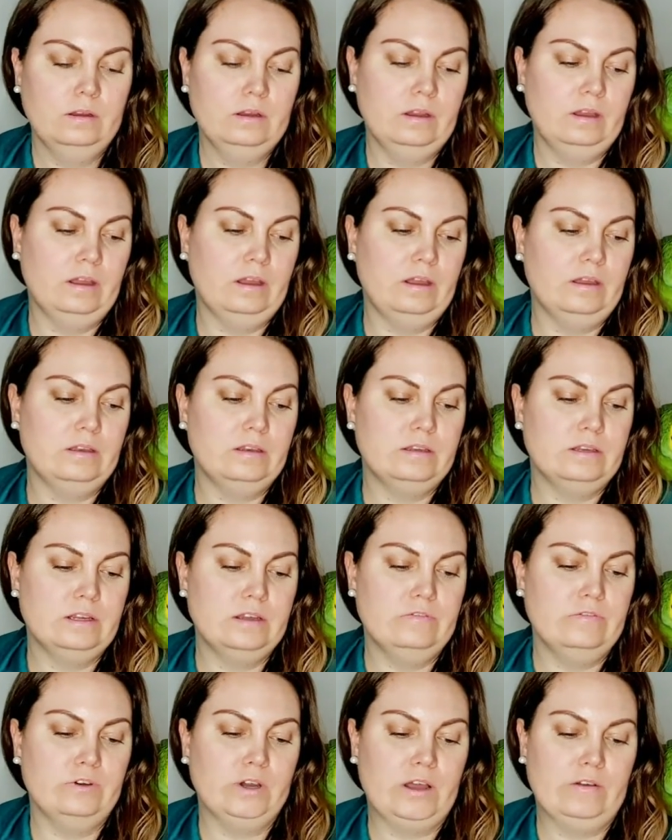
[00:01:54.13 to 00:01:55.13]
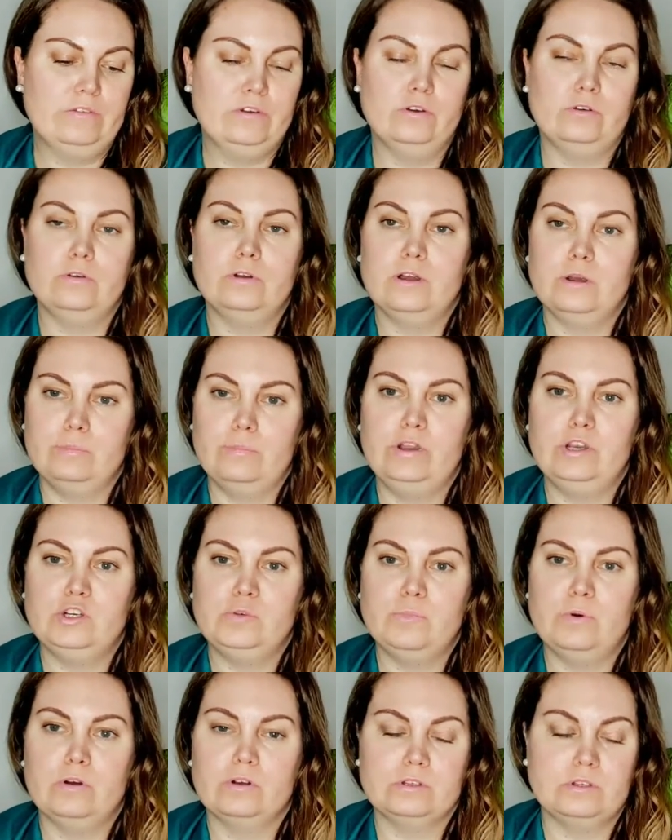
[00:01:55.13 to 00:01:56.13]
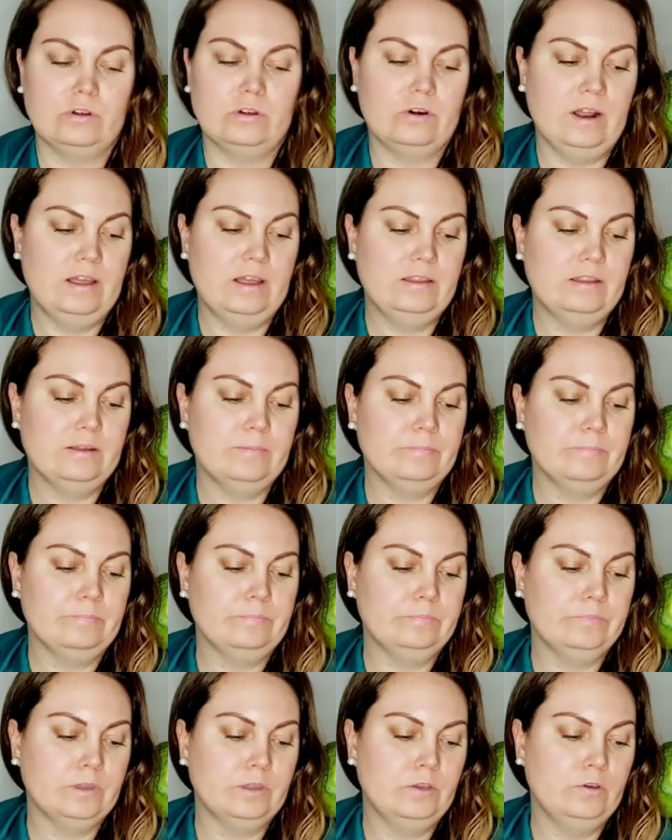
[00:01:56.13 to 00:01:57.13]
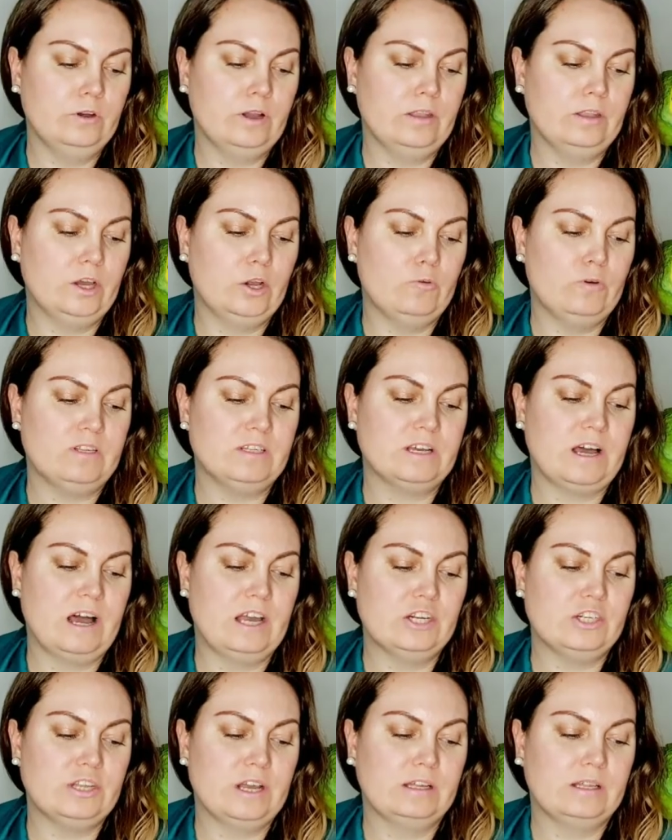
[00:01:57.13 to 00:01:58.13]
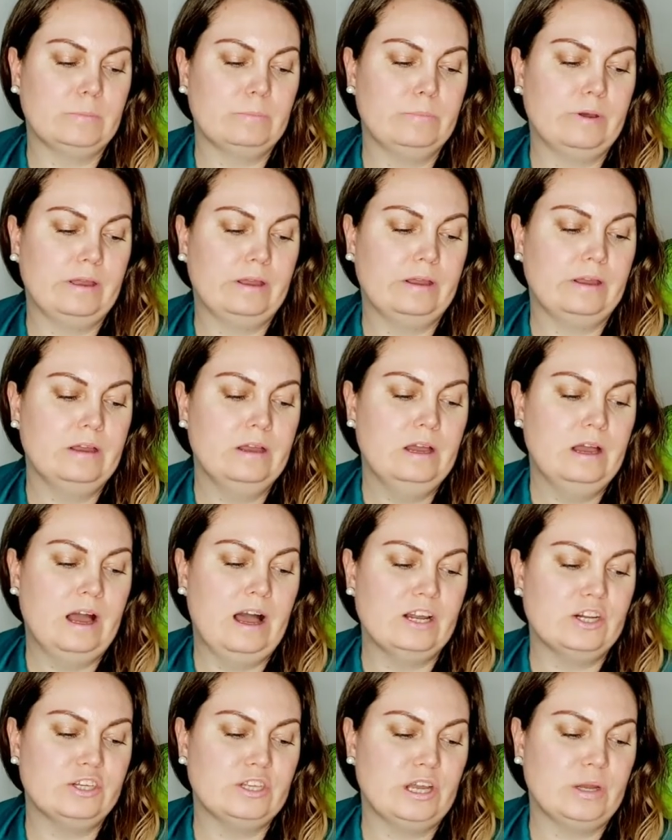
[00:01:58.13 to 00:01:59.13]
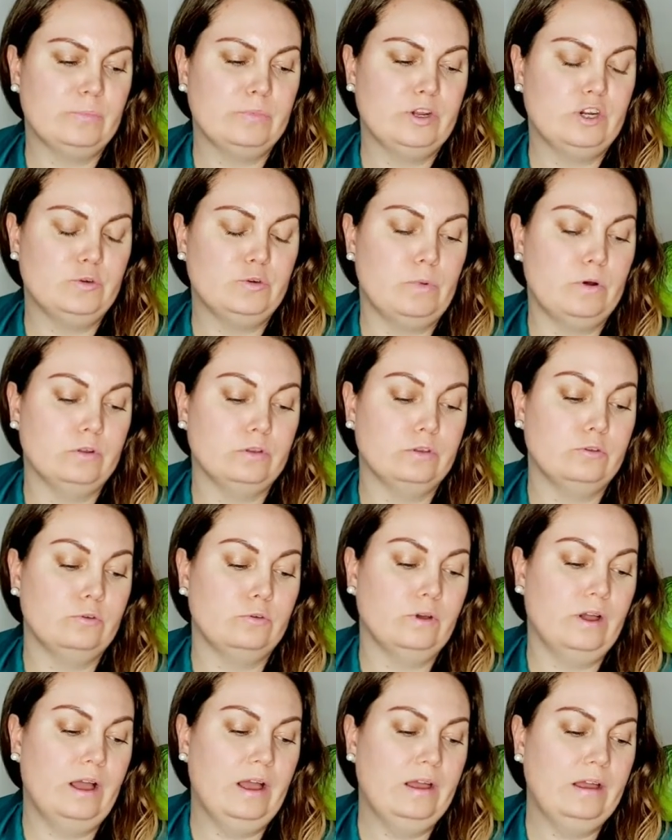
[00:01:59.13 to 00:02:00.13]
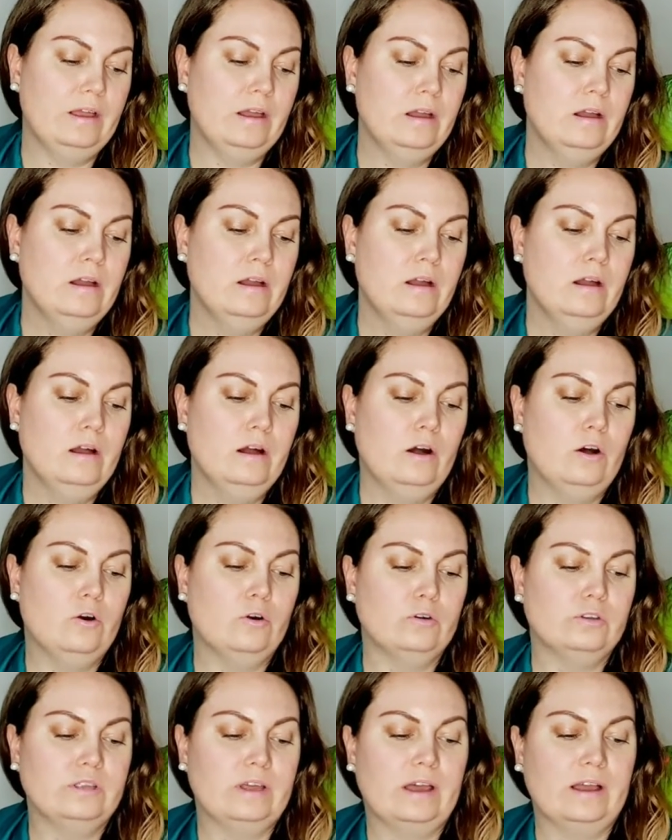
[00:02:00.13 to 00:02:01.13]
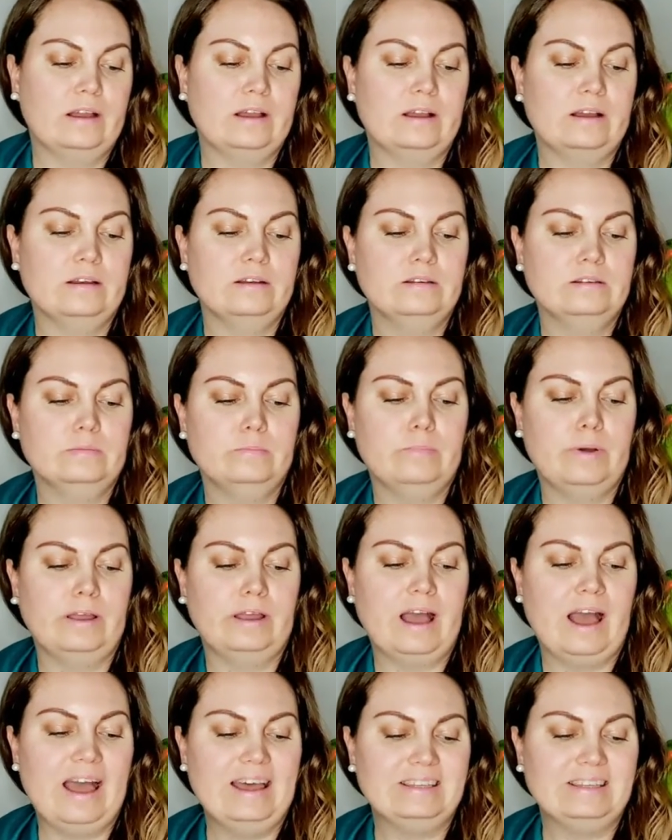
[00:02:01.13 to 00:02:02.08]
And if you have your Birchbox already, you can always hashtag them by hashtag BirchboxUK or tag by